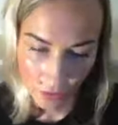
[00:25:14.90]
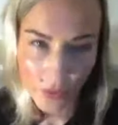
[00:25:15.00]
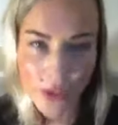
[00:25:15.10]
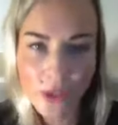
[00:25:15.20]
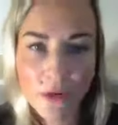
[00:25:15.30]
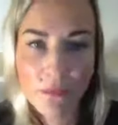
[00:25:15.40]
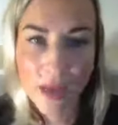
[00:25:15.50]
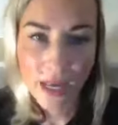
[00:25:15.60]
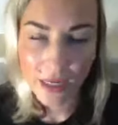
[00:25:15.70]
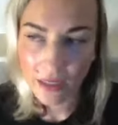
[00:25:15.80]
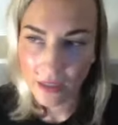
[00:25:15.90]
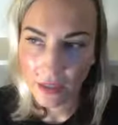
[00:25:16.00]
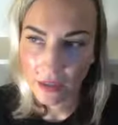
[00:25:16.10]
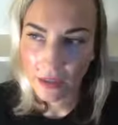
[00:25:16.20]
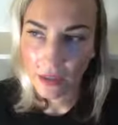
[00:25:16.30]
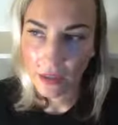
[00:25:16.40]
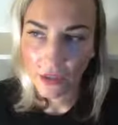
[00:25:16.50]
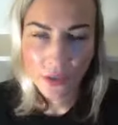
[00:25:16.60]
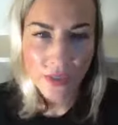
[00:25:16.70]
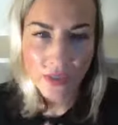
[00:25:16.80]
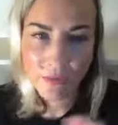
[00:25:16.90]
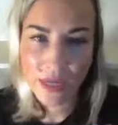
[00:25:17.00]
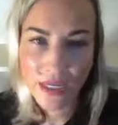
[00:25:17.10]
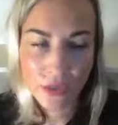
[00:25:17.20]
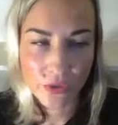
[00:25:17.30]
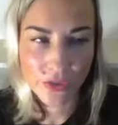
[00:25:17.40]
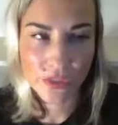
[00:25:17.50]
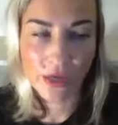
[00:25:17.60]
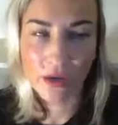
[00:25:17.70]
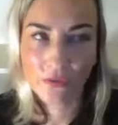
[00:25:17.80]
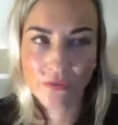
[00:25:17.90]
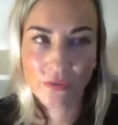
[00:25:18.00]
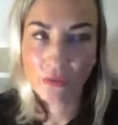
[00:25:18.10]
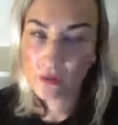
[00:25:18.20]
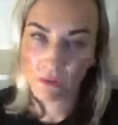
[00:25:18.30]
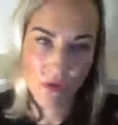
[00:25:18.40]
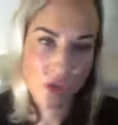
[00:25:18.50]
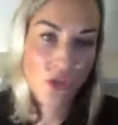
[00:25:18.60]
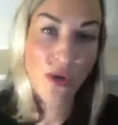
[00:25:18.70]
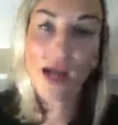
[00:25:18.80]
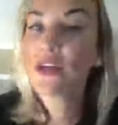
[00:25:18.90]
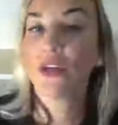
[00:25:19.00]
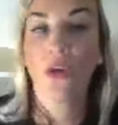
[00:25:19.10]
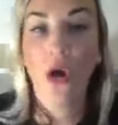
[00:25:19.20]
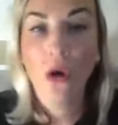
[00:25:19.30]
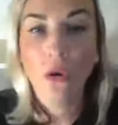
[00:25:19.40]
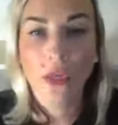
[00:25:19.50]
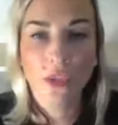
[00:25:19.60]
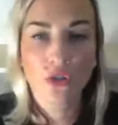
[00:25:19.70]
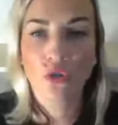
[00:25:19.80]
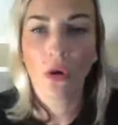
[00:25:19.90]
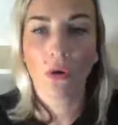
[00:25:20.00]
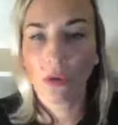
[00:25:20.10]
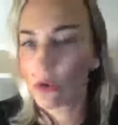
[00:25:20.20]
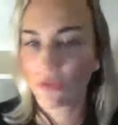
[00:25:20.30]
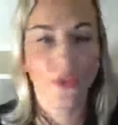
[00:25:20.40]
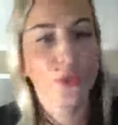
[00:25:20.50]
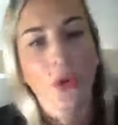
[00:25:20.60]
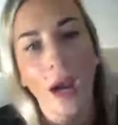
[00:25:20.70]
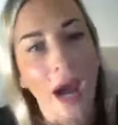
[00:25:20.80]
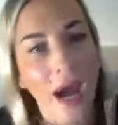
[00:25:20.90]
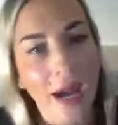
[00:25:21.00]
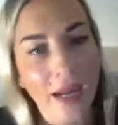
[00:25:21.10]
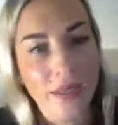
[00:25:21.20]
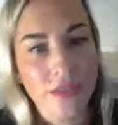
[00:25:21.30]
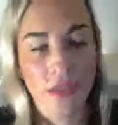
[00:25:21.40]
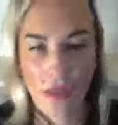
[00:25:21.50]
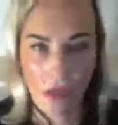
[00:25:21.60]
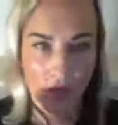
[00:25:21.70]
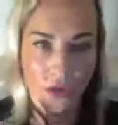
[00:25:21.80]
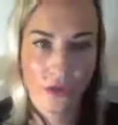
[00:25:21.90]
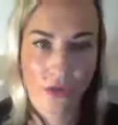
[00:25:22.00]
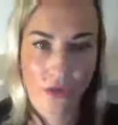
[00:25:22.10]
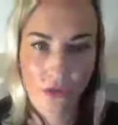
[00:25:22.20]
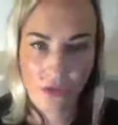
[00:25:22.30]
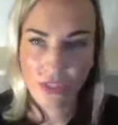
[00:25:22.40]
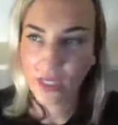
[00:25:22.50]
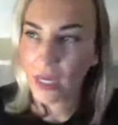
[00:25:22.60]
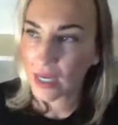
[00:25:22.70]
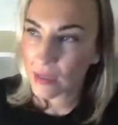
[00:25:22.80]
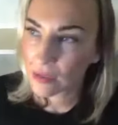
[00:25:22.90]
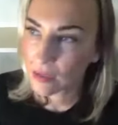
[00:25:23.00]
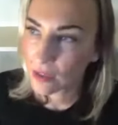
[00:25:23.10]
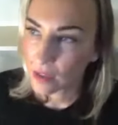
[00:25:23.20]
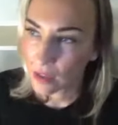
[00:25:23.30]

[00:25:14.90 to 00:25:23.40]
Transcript: when you're made, you didn't make yourself. You had no control over your eyes, your your skin,